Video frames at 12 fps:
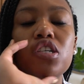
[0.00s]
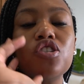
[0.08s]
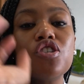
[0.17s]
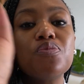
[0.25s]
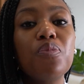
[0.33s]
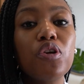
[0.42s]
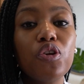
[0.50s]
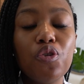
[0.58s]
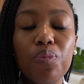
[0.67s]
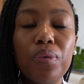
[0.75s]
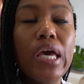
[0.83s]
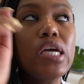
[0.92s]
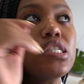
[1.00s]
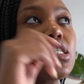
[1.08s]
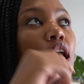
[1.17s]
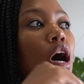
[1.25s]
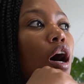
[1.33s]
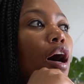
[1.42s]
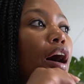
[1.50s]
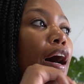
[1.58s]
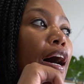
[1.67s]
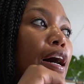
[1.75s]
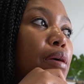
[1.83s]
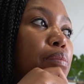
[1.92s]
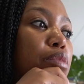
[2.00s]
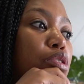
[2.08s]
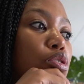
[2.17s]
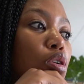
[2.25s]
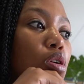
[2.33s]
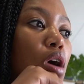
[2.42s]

He just bought a new place. So